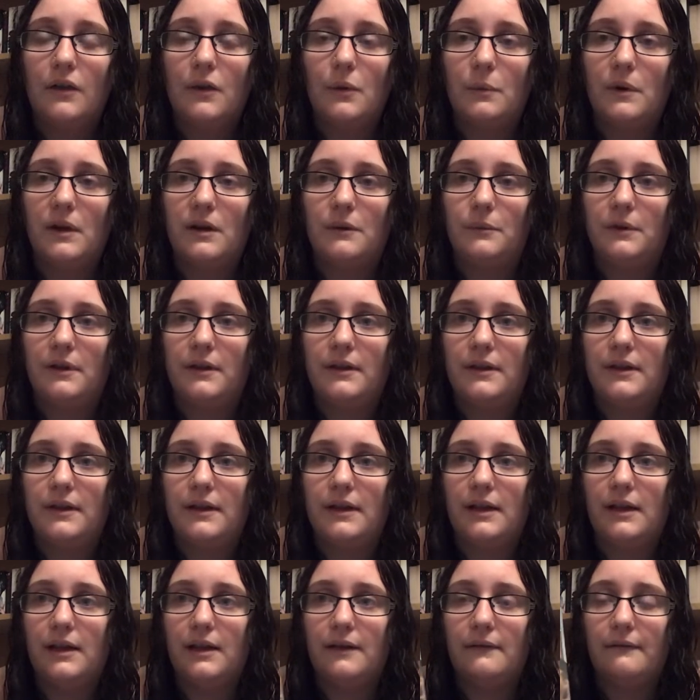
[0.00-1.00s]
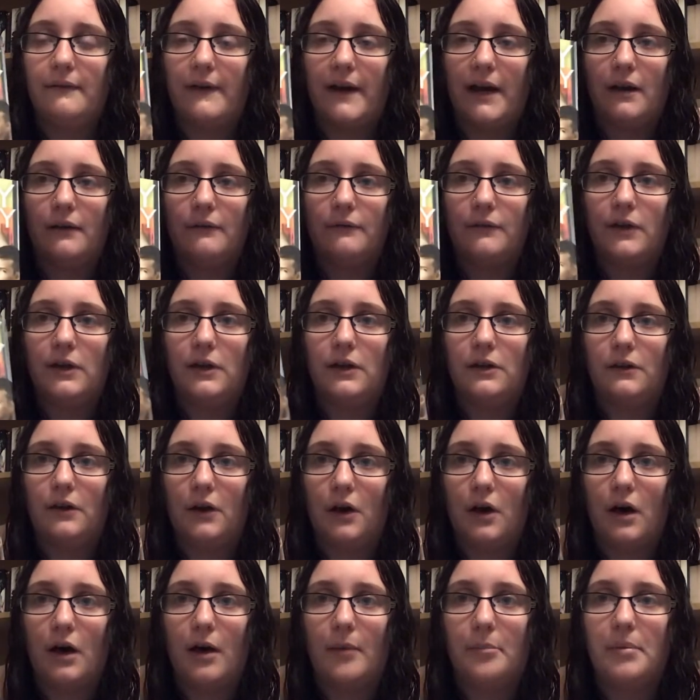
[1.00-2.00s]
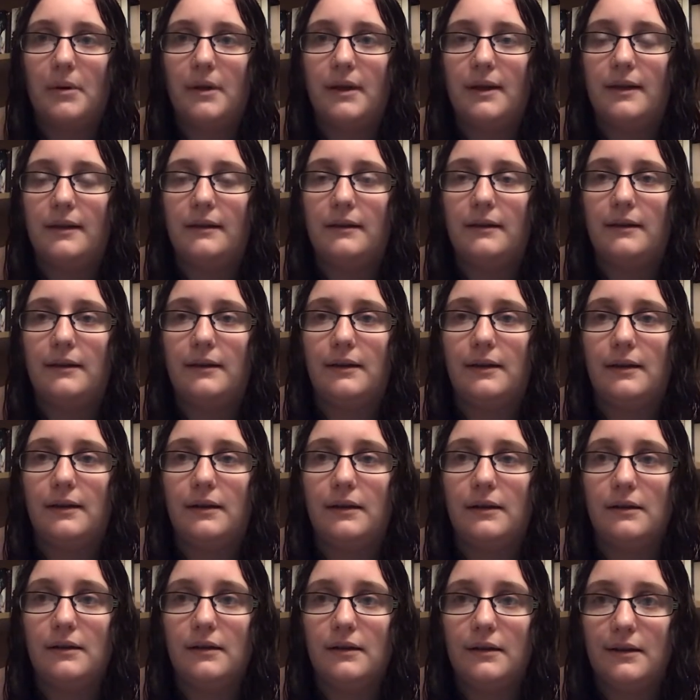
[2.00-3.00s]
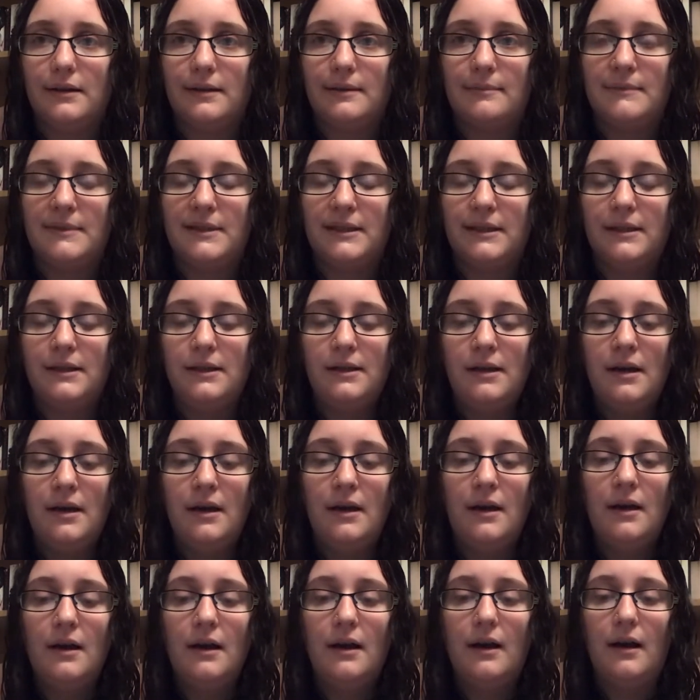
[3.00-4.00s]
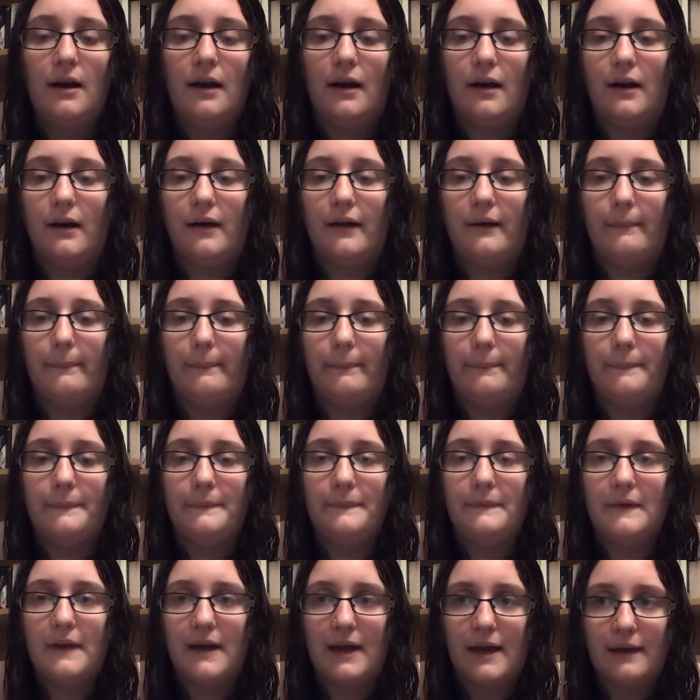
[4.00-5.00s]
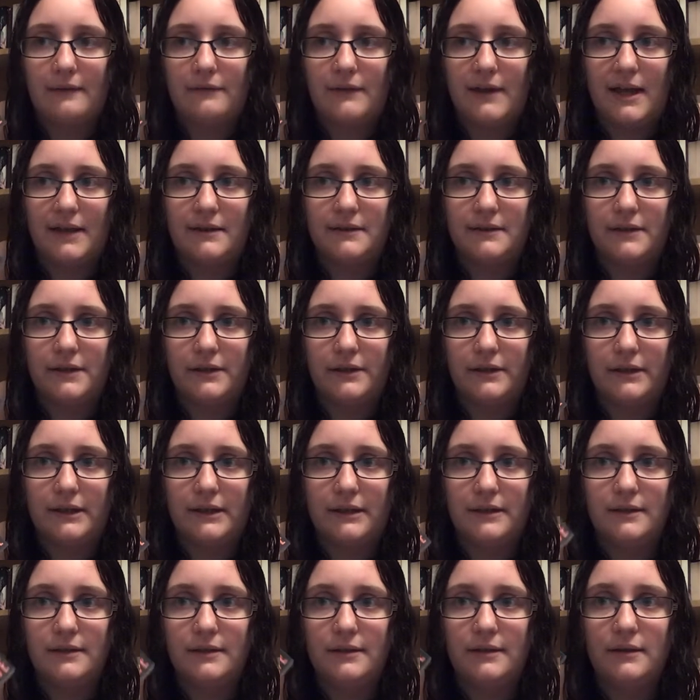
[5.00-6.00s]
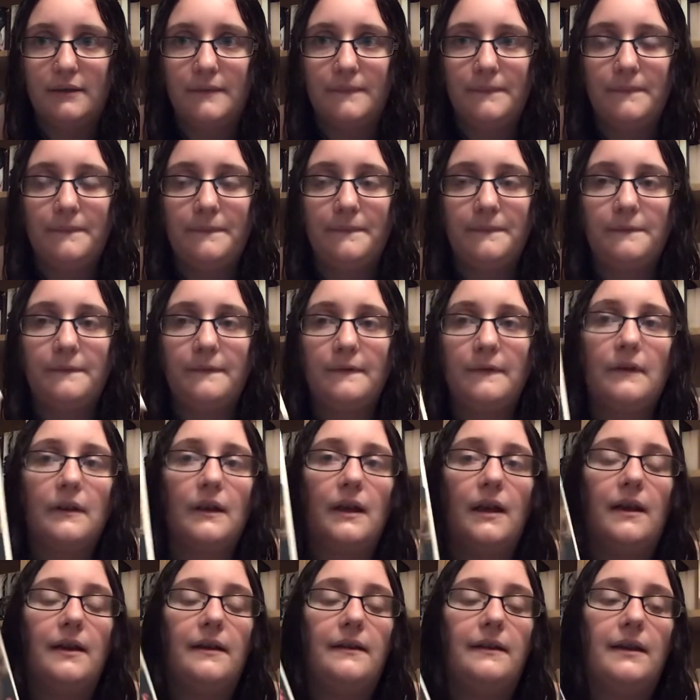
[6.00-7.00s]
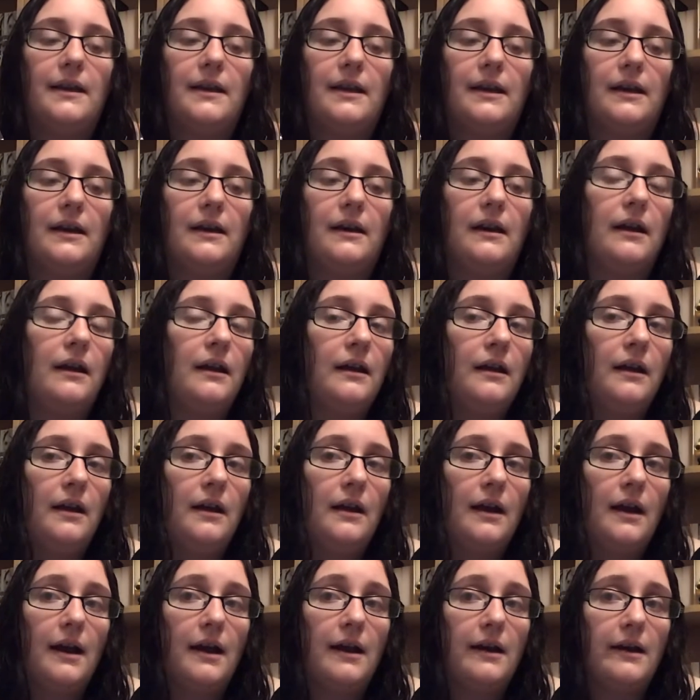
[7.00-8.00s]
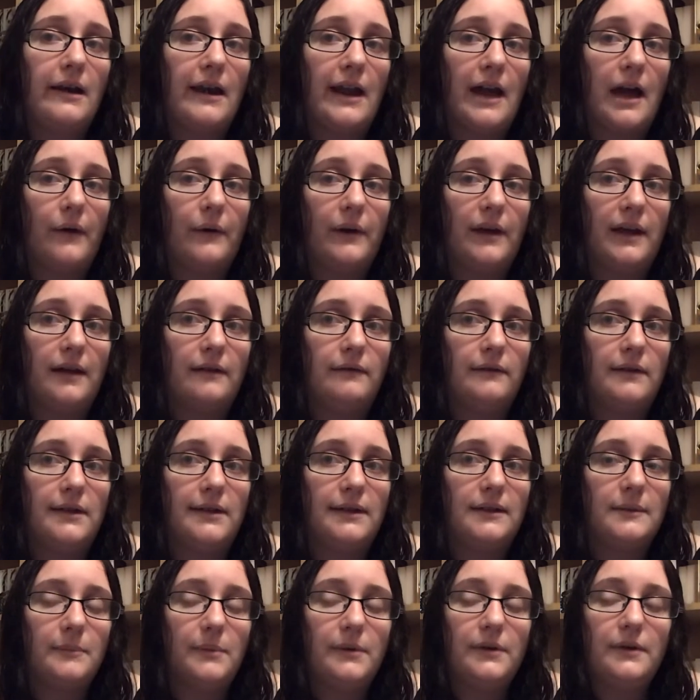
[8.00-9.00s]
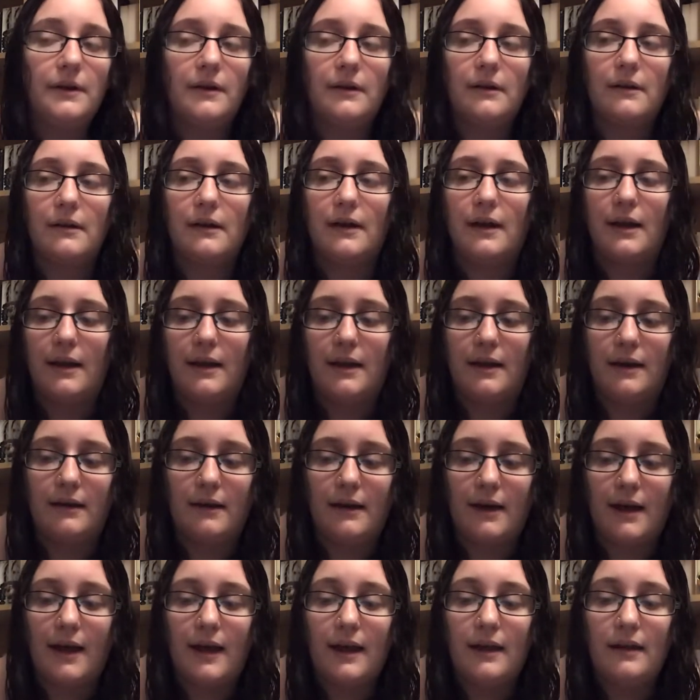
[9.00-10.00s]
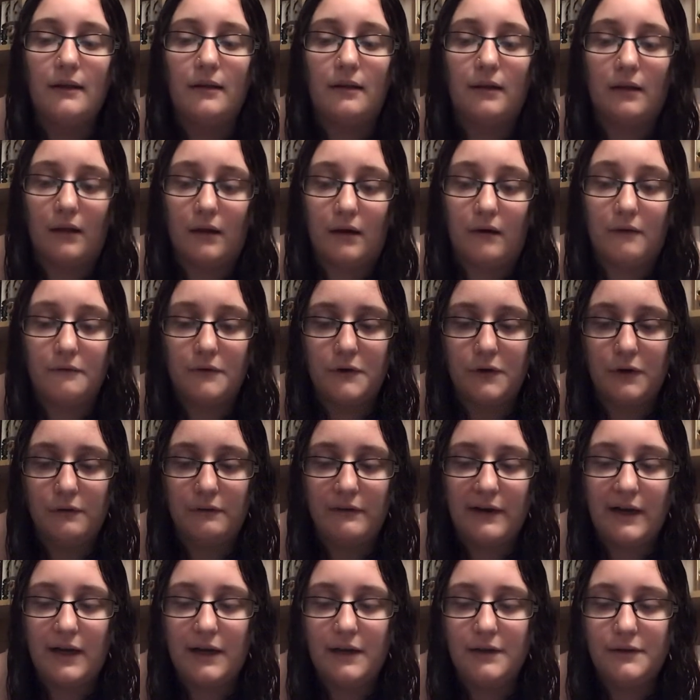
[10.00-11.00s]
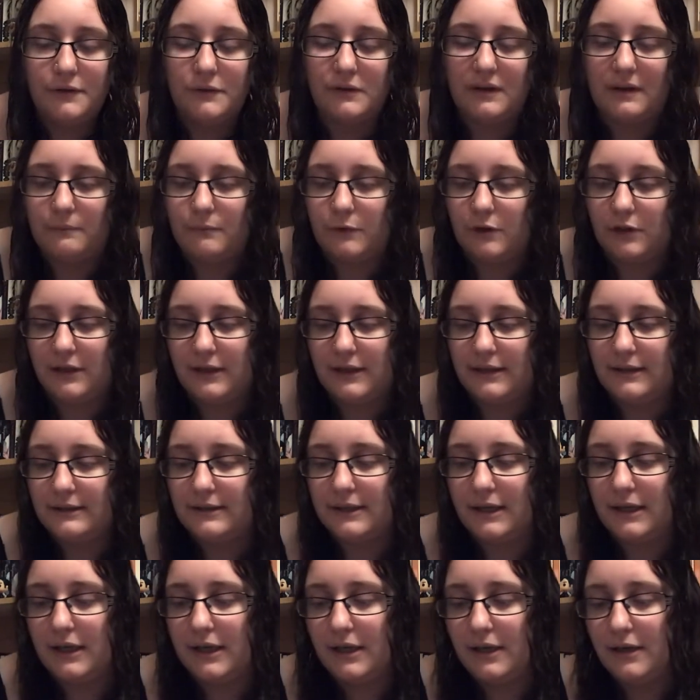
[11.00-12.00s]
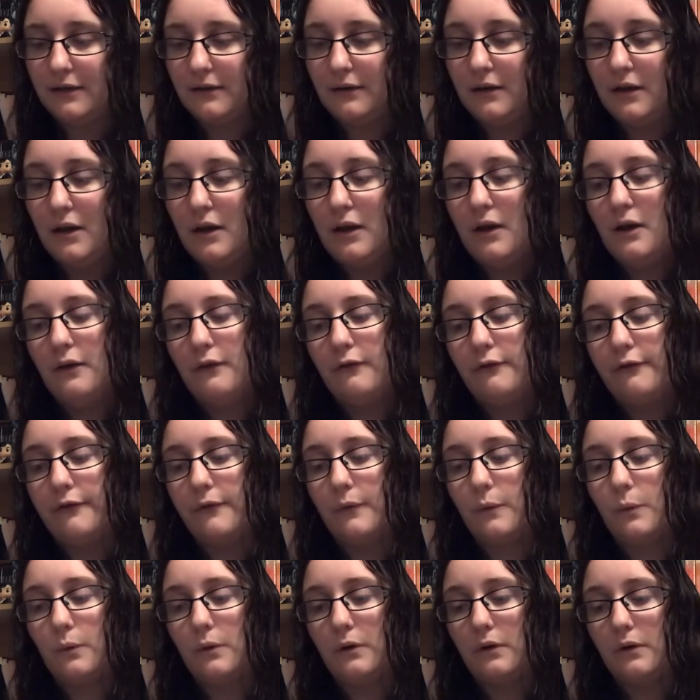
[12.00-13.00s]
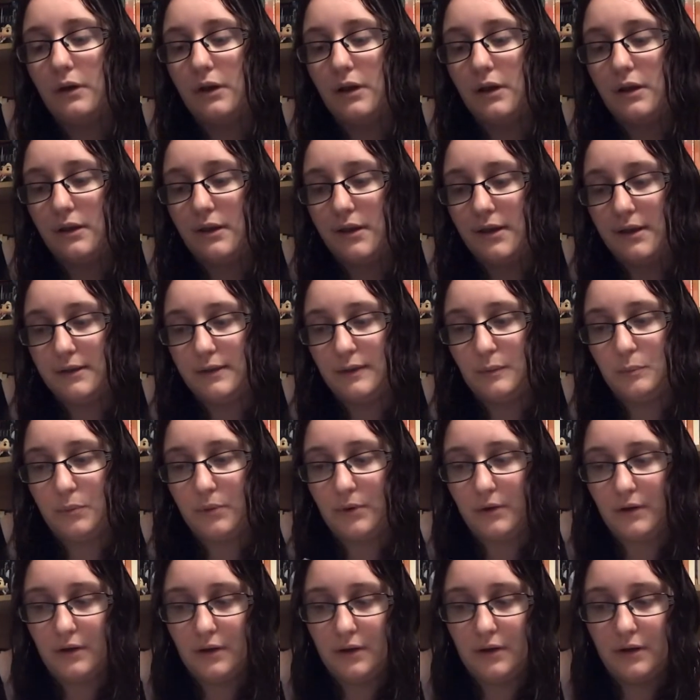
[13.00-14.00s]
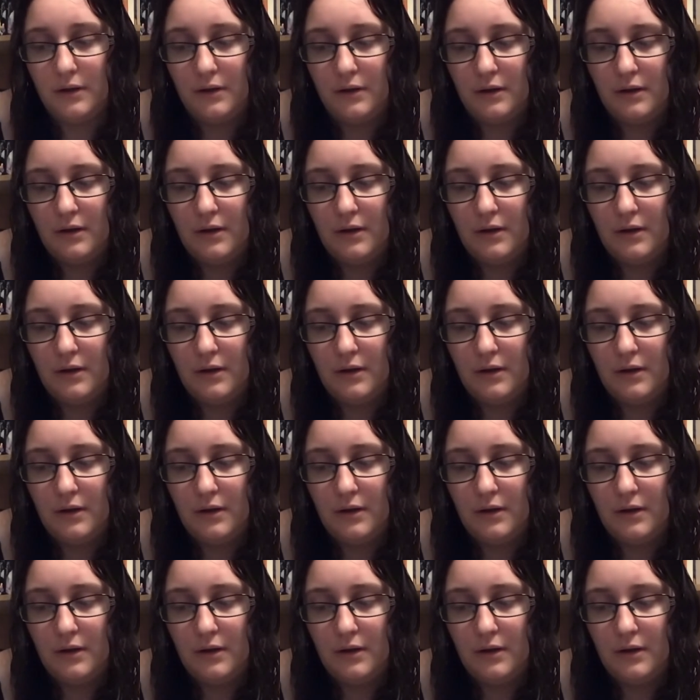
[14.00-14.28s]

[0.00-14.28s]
the one with the firefighter, the cop, and the EMT. I have that series. And then now I have this book, and I loved her writing, so I'm really excited for this book.